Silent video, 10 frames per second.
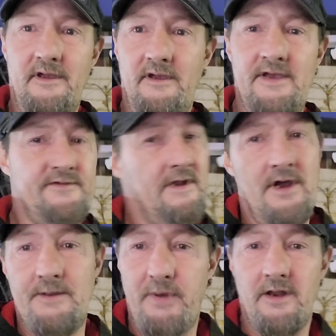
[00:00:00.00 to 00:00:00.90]
is a
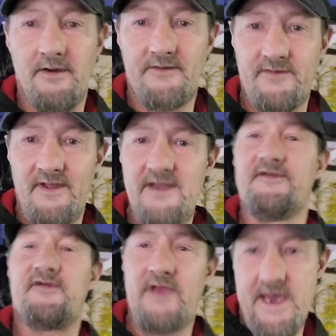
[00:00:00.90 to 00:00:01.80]
load of bollocks.
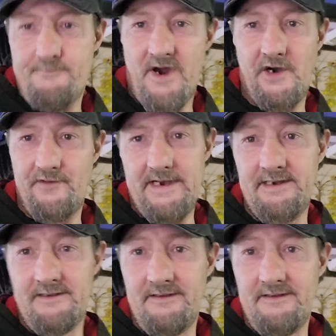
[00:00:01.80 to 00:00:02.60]
It's scaremongering,